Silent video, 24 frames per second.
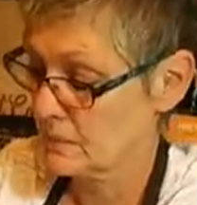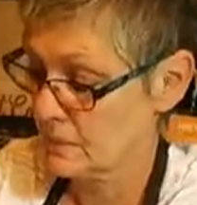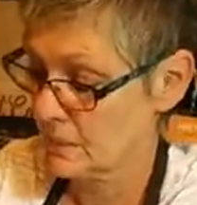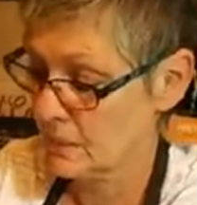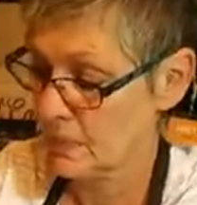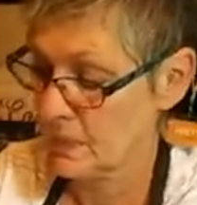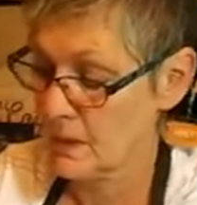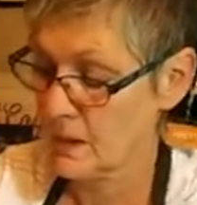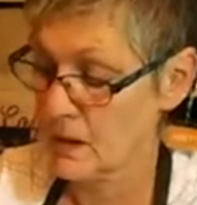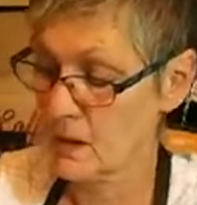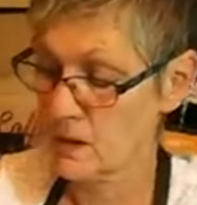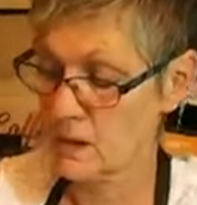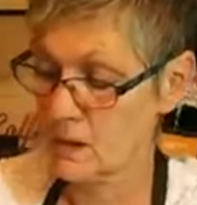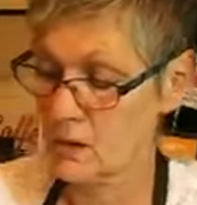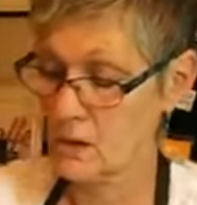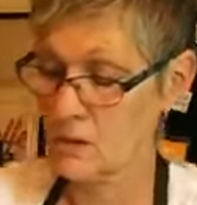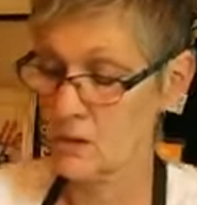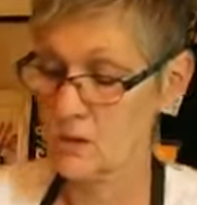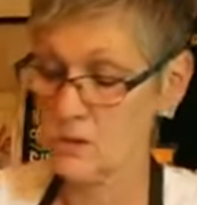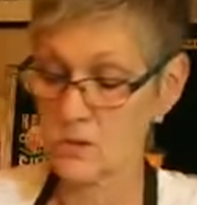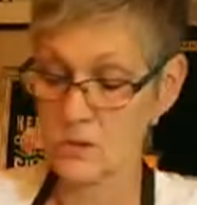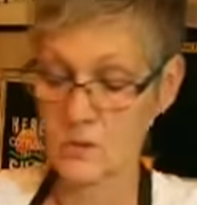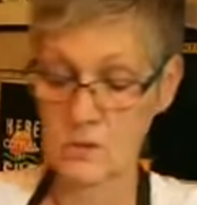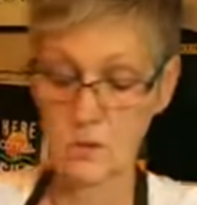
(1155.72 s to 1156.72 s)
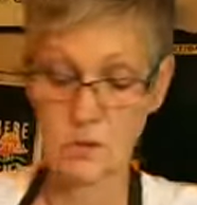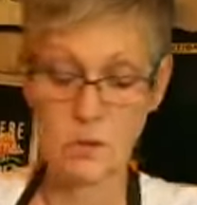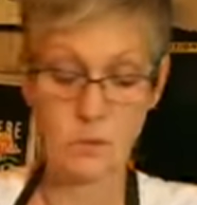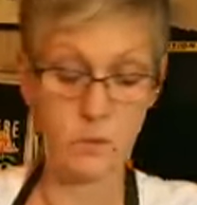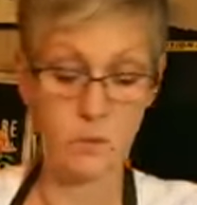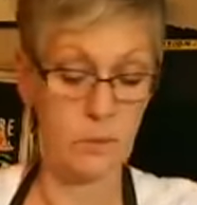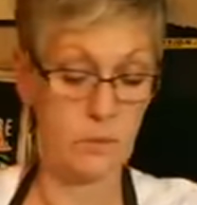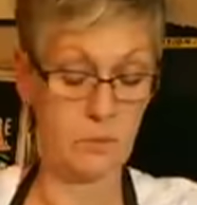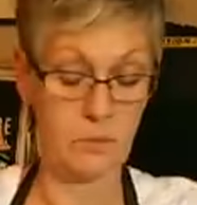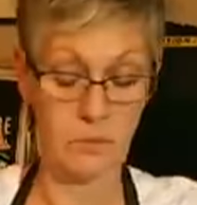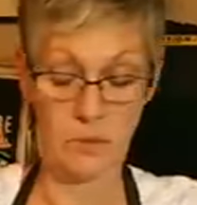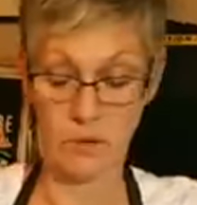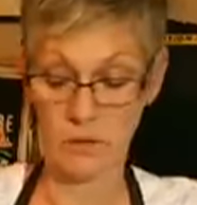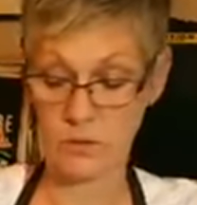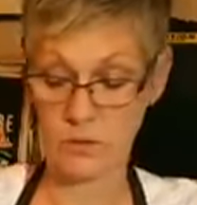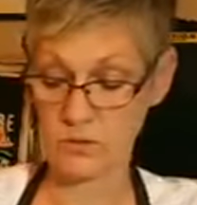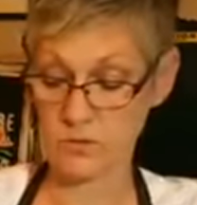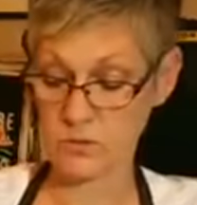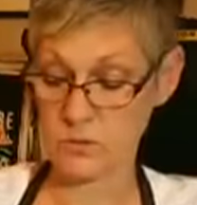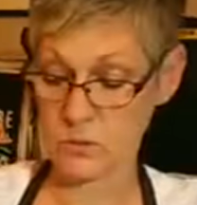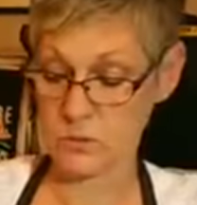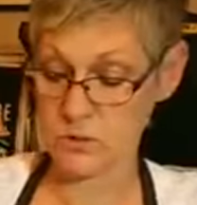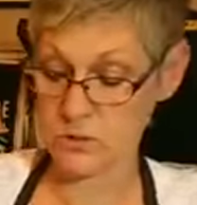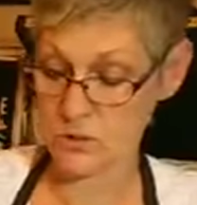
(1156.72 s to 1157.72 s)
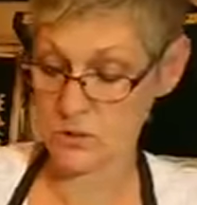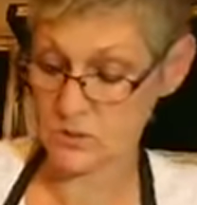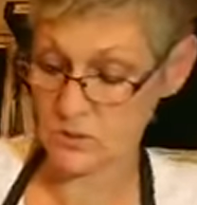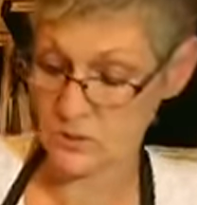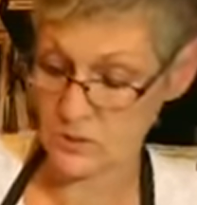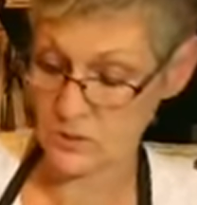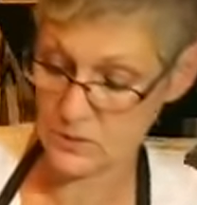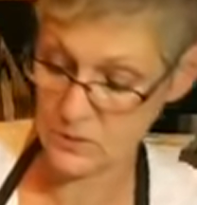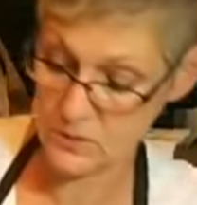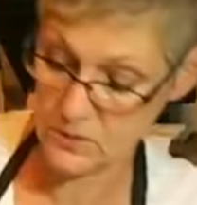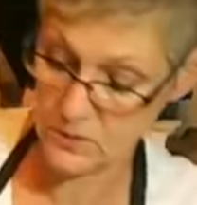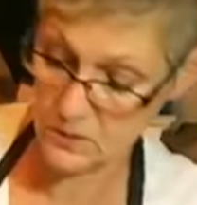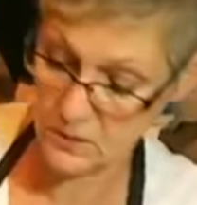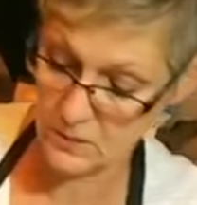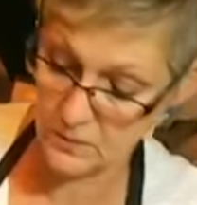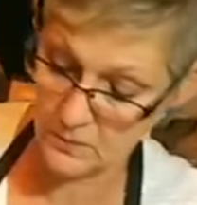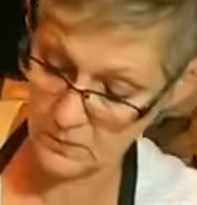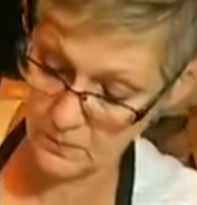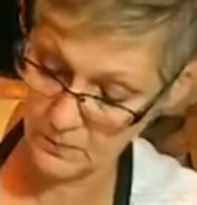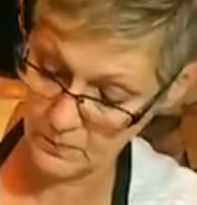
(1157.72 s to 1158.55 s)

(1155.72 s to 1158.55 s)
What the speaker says: And I'm going to use a little bit bigger squeegee this time.